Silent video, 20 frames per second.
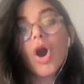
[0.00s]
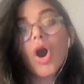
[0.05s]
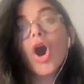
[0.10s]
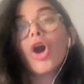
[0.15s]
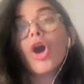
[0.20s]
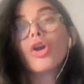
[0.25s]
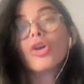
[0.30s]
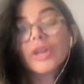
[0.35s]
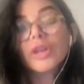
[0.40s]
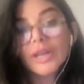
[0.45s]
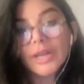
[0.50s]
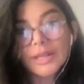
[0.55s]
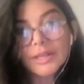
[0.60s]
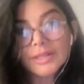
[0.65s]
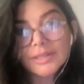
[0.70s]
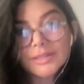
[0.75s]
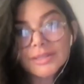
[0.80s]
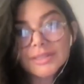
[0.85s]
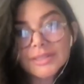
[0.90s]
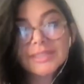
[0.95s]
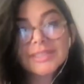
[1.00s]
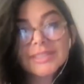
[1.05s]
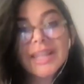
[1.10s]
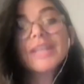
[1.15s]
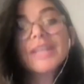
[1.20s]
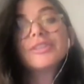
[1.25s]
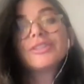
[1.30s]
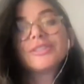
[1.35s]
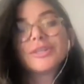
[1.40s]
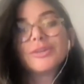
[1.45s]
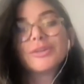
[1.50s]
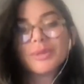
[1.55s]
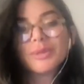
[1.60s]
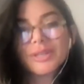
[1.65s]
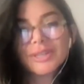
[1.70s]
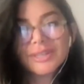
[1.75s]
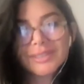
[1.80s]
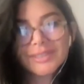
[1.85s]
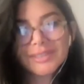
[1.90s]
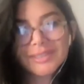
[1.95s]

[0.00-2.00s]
hard it is to stay sober